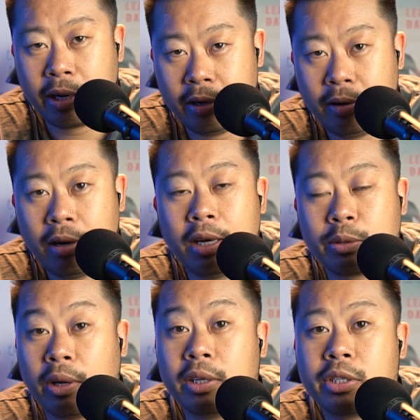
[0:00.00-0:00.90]
again,
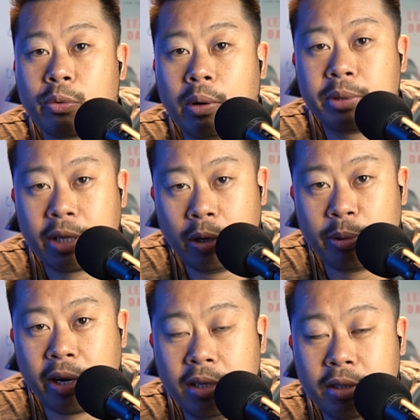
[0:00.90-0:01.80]
as well as scripts to
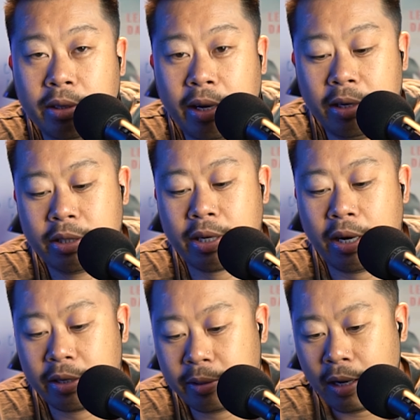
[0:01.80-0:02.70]
help you get, get you started.